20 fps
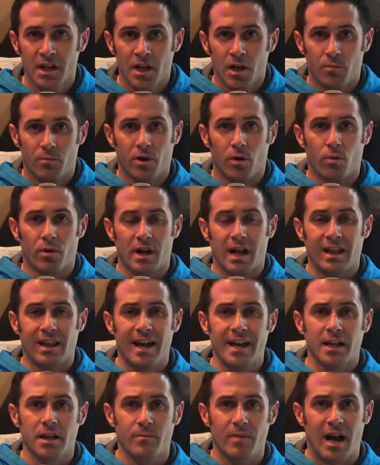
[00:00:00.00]
But what I
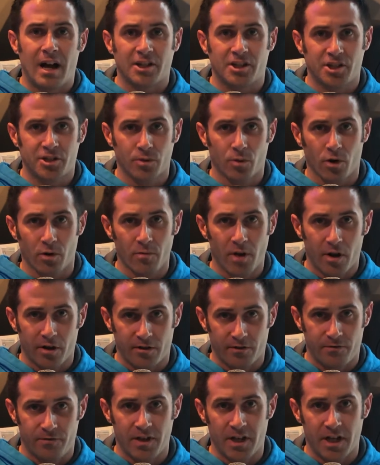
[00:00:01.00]
like about Shure
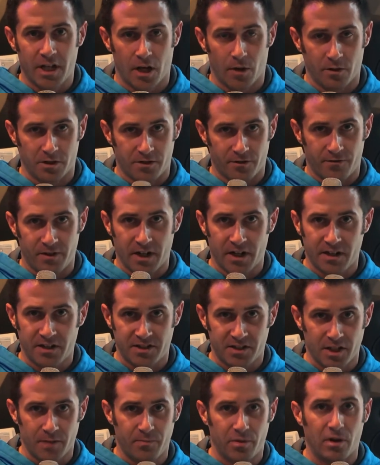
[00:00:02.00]
MotivVideo, it's a very
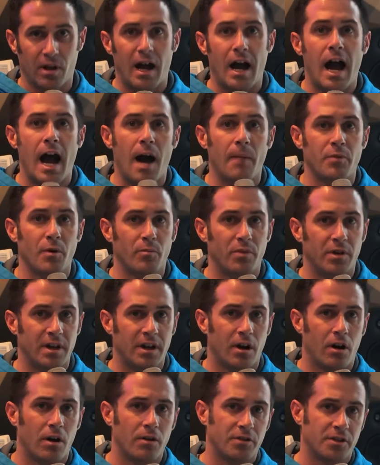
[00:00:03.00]
simple app, but
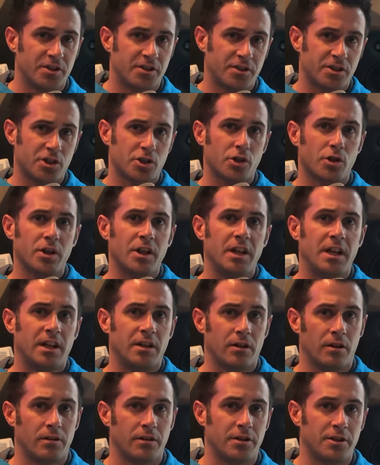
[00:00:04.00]
on the screen,
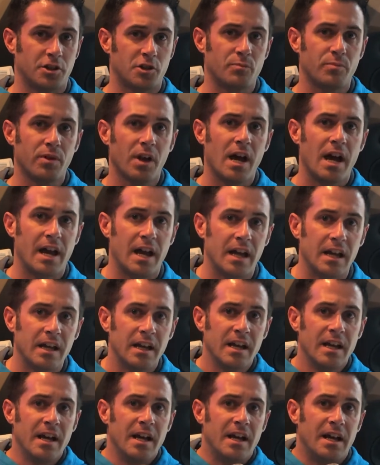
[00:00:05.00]
on the display,
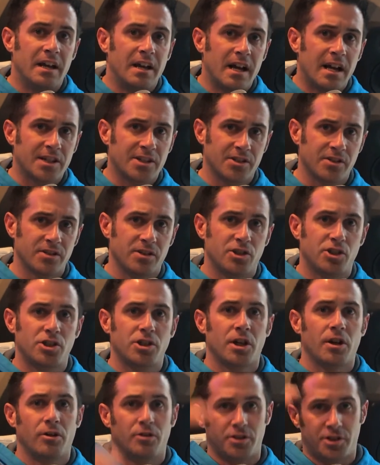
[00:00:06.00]
it actually
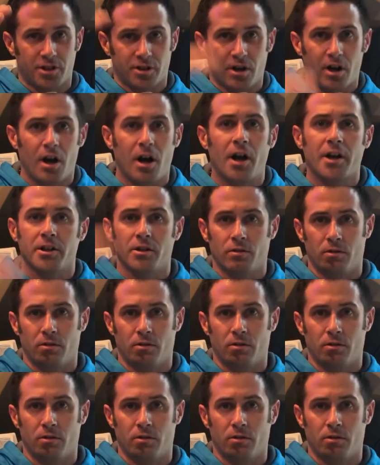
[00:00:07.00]
shows your audio